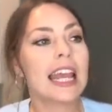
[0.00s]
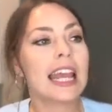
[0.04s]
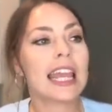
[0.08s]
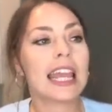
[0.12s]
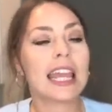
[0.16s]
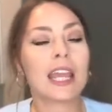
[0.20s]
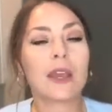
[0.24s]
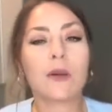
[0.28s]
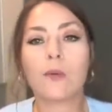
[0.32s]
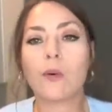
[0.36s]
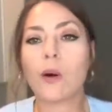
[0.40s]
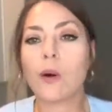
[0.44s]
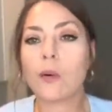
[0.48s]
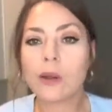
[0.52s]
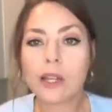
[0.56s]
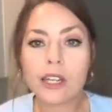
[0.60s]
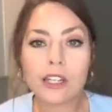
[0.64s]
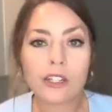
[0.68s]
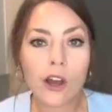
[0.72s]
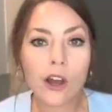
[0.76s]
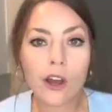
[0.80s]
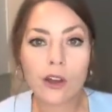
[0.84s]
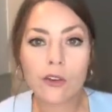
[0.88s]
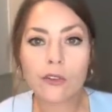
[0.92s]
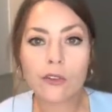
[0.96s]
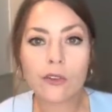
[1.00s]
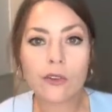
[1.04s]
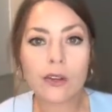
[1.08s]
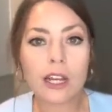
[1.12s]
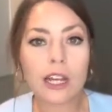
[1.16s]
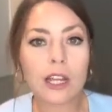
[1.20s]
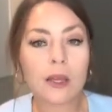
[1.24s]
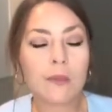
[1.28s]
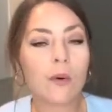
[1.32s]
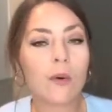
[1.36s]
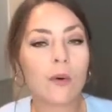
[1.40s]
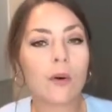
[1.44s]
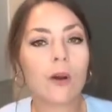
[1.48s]
He won't eat dog food
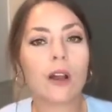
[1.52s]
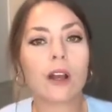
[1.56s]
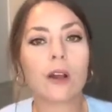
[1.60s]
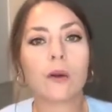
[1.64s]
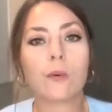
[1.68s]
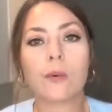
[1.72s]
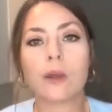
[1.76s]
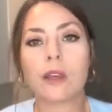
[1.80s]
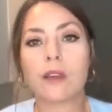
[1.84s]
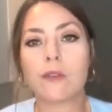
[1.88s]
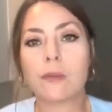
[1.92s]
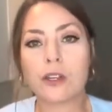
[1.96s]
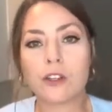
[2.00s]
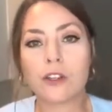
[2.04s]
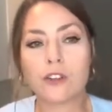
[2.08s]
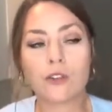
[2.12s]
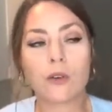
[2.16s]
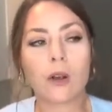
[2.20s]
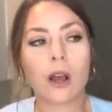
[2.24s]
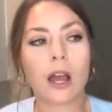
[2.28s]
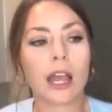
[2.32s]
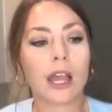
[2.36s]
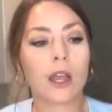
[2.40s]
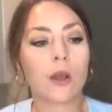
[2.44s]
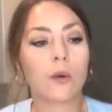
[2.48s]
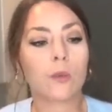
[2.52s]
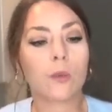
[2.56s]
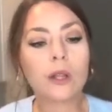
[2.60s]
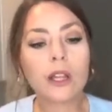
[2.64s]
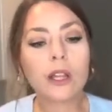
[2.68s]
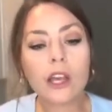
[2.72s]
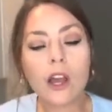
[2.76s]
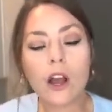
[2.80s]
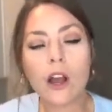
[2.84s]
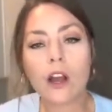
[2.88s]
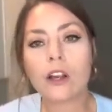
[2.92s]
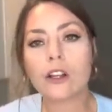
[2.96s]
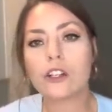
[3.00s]
anymore. We've been trying really
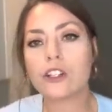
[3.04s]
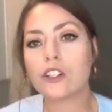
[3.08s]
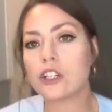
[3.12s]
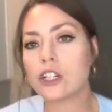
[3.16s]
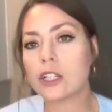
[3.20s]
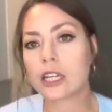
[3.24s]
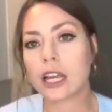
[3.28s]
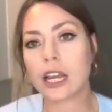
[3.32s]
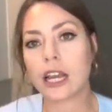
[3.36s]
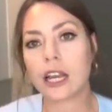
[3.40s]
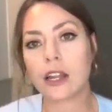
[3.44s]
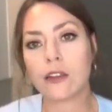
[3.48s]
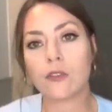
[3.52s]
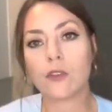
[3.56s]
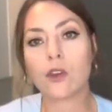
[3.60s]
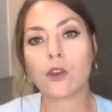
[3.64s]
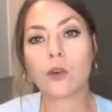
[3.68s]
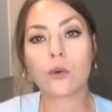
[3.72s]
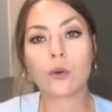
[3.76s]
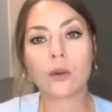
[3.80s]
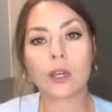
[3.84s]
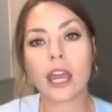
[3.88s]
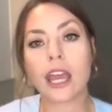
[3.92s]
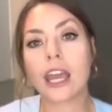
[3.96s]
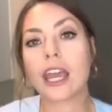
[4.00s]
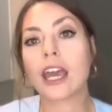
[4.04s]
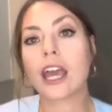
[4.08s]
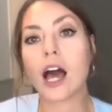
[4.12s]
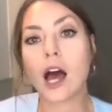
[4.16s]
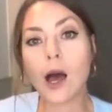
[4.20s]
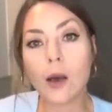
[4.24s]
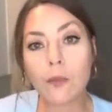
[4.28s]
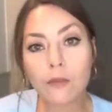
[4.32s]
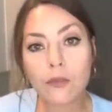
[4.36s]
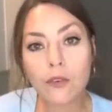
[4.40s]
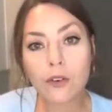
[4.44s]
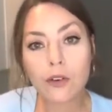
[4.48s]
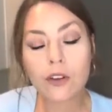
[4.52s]
hard to just kind of create
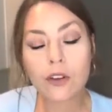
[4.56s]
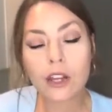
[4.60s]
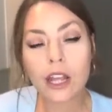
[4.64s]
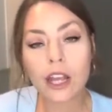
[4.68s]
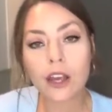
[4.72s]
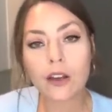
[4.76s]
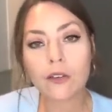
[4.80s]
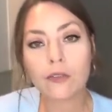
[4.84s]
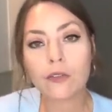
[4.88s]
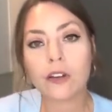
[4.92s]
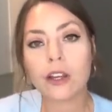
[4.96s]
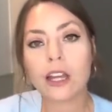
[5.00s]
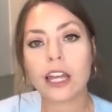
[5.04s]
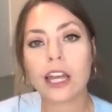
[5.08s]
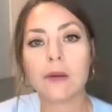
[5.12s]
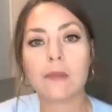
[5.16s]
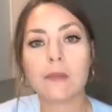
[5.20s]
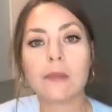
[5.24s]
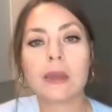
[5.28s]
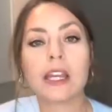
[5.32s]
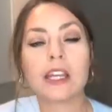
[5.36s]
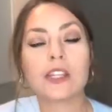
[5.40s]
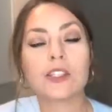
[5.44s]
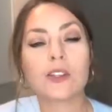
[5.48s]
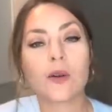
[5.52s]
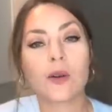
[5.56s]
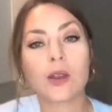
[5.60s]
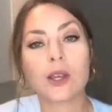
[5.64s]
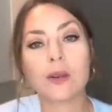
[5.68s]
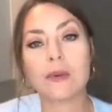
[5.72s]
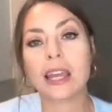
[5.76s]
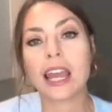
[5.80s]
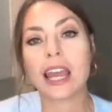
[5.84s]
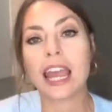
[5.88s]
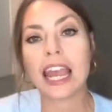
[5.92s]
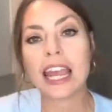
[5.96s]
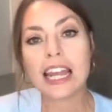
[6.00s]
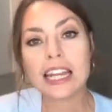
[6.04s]
comfort care for him. He's going to
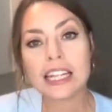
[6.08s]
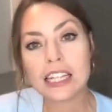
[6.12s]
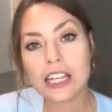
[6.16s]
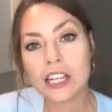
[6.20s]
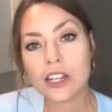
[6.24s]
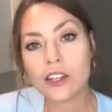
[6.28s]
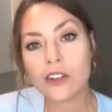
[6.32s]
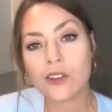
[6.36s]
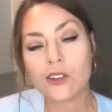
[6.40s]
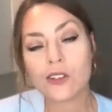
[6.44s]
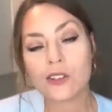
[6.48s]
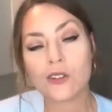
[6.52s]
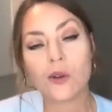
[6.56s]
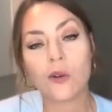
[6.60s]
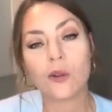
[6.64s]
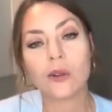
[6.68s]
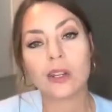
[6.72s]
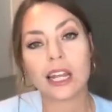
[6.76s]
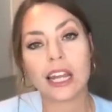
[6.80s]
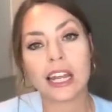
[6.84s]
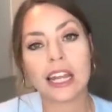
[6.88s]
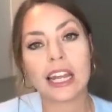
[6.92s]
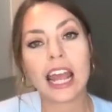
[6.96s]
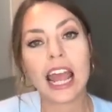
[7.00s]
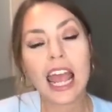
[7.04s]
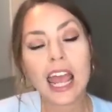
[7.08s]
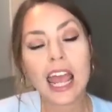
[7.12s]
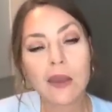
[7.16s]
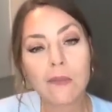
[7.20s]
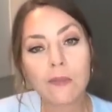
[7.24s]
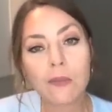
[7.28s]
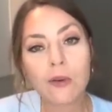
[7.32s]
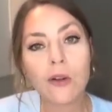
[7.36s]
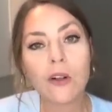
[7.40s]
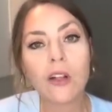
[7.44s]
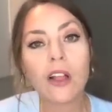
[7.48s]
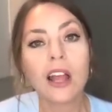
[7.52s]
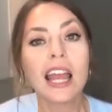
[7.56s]
be 18 years old in
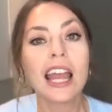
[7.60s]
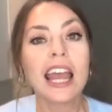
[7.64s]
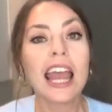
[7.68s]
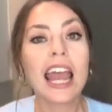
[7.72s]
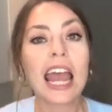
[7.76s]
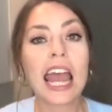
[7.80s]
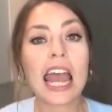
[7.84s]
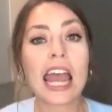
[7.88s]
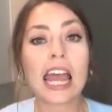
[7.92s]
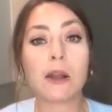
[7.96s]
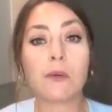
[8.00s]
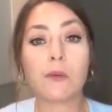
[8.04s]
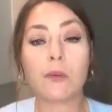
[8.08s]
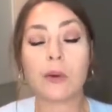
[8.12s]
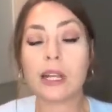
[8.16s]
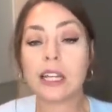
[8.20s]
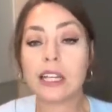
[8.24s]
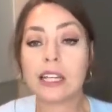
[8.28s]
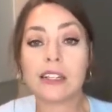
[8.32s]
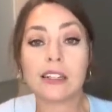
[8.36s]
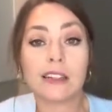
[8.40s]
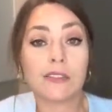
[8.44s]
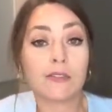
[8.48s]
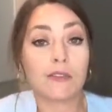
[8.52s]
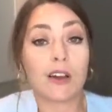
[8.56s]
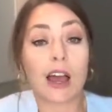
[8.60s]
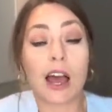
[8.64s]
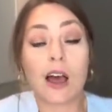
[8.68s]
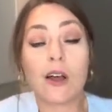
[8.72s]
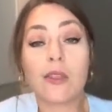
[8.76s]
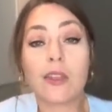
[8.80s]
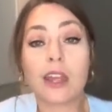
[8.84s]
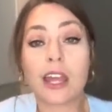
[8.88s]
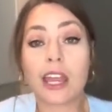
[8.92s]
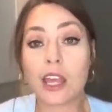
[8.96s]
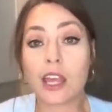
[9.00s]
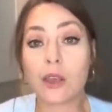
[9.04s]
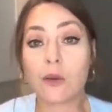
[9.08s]
April and we found
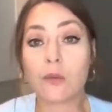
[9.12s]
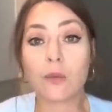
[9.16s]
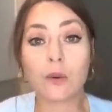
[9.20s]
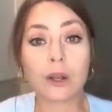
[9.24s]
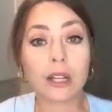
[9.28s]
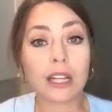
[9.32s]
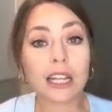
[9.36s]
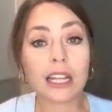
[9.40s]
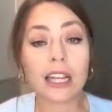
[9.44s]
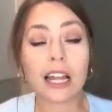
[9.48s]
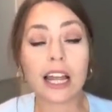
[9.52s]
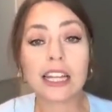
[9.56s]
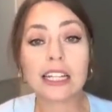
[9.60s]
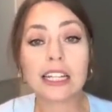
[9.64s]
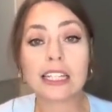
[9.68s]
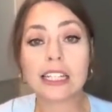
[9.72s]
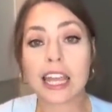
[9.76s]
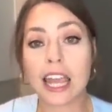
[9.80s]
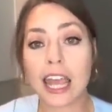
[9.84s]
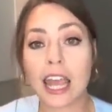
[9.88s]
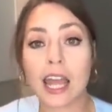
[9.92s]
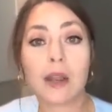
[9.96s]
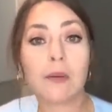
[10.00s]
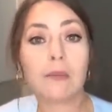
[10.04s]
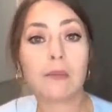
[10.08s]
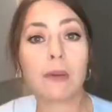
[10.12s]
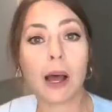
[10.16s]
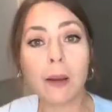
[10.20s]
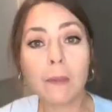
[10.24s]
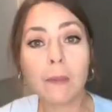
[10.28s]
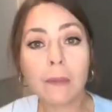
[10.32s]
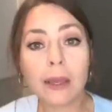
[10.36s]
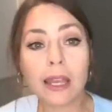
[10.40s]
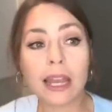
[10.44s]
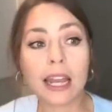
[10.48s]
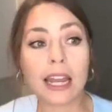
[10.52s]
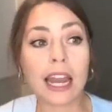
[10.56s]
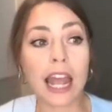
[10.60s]
that he really likes canned
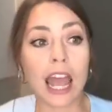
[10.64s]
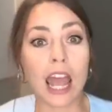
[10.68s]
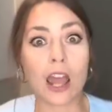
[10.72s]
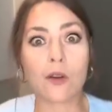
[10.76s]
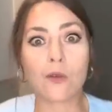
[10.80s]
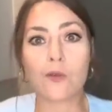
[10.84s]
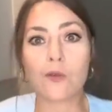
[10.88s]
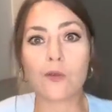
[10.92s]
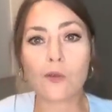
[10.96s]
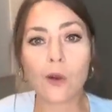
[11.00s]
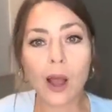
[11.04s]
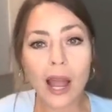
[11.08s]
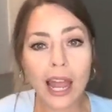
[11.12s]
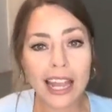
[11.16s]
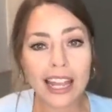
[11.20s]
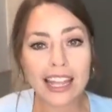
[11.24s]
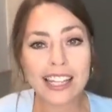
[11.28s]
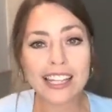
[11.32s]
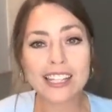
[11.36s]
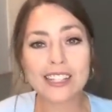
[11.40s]
pumpkin and rice.